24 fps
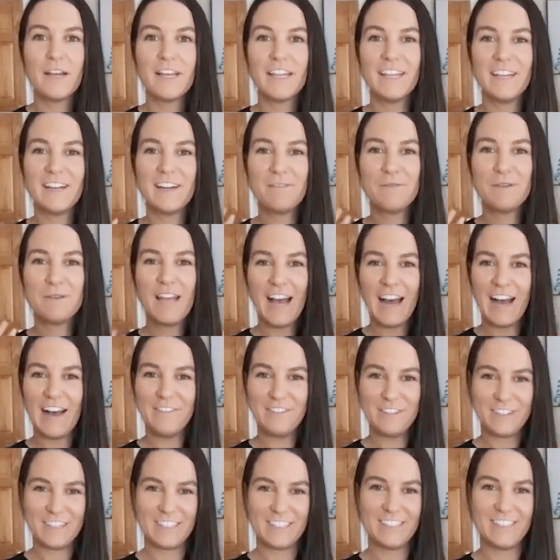here we have
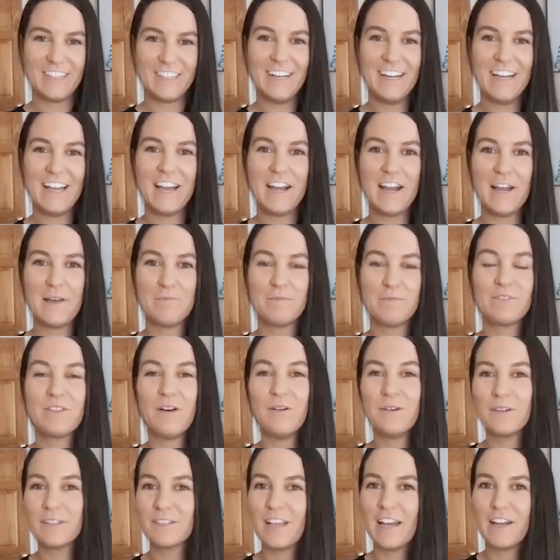Christa, and I'm so
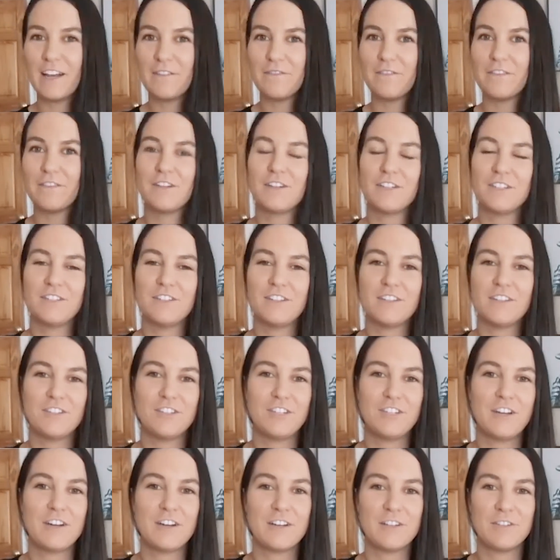excited for Christa to
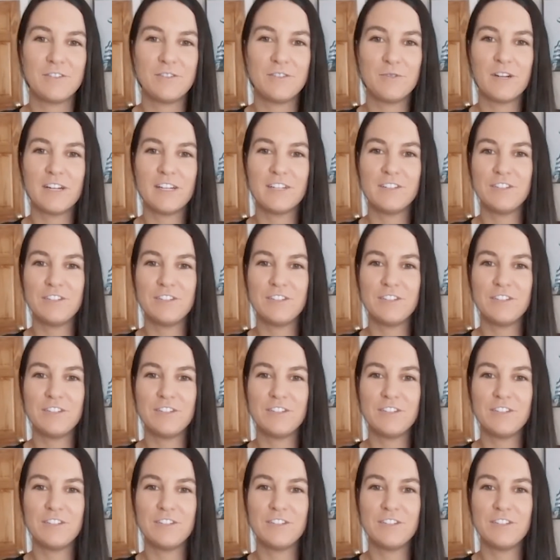share her story.